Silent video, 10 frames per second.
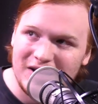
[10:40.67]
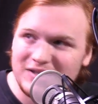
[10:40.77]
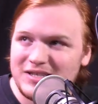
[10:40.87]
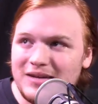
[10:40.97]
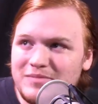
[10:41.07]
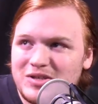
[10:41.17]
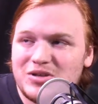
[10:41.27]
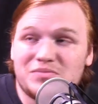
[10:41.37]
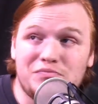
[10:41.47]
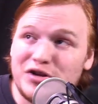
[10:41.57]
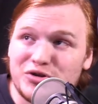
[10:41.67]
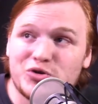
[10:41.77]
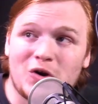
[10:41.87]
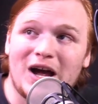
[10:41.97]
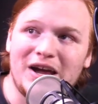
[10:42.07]
And it seems to be
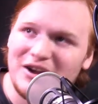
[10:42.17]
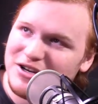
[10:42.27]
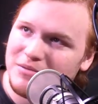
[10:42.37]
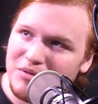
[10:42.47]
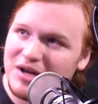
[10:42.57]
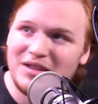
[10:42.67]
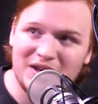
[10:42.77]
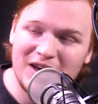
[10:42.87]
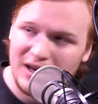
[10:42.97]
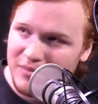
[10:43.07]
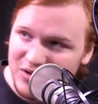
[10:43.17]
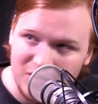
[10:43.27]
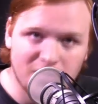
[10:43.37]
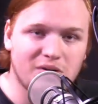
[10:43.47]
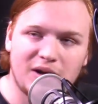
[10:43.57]
trying to play the game a
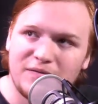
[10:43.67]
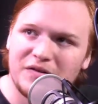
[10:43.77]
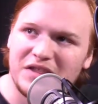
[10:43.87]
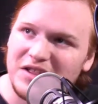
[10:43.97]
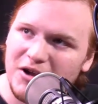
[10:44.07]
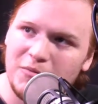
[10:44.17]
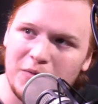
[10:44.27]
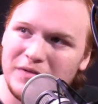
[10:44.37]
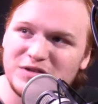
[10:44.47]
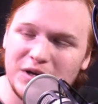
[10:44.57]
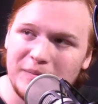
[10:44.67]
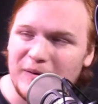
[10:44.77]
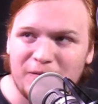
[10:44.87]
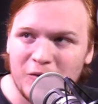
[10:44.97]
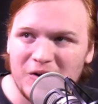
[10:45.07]
little differently than what we've seen
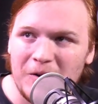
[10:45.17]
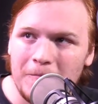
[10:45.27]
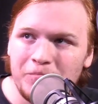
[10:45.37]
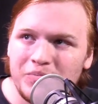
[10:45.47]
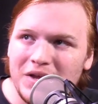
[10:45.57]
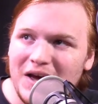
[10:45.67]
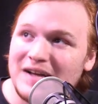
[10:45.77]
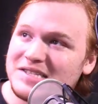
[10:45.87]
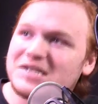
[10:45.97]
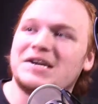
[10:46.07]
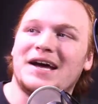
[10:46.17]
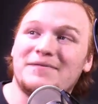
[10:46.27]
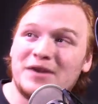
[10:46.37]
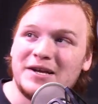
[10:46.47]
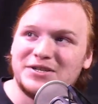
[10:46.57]
before. And it's going to
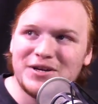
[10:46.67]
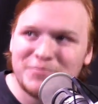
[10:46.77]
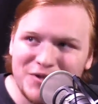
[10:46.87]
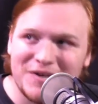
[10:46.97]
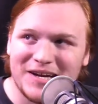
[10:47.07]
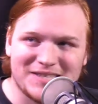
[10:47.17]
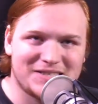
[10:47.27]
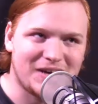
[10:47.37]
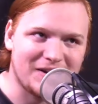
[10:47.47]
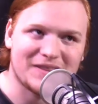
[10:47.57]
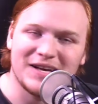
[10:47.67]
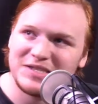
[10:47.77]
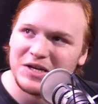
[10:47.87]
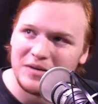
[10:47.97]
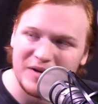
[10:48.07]
have an Egyptian aesthetic.
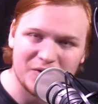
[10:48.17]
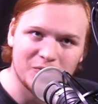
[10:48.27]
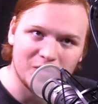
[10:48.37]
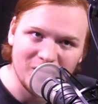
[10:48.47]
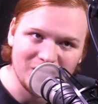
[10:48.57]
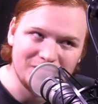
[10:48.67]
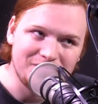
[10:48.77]
That's going to be cool.